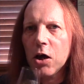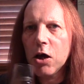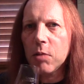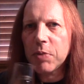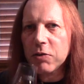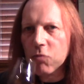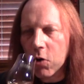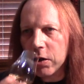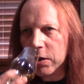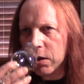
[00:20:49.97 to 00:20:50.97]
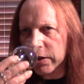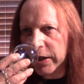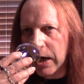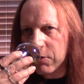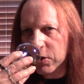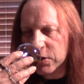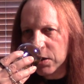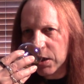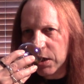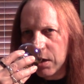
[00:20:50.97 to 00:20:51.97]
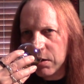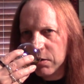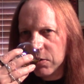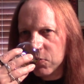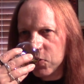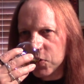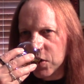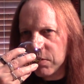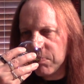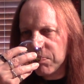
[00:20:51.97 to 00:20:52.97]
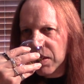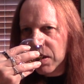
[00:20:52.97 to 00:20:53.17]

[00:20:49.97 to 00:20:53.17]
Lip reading: herbally rye-like character again, which I'm